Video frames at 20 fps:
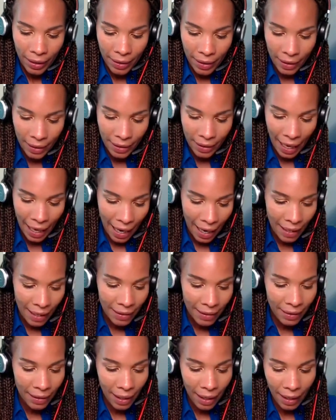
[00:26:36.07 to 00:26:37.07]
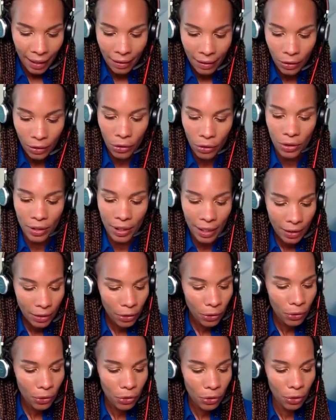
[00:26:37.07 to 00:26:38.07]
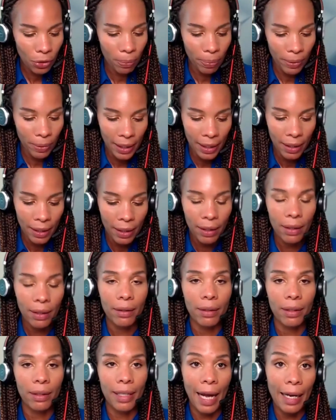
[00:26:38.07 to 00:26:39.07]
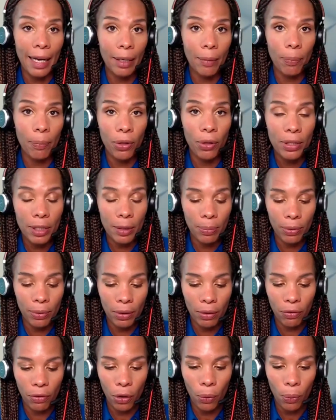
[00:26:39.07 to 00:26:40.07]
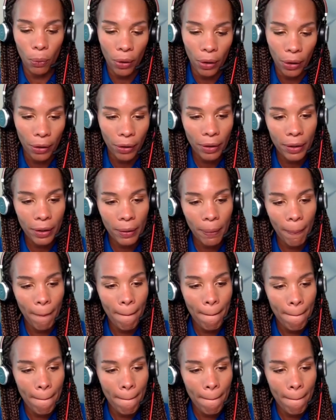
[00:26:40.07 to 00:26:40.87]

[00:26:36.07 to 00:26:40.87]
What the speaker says: This has and continues to be the guiding principle of her work.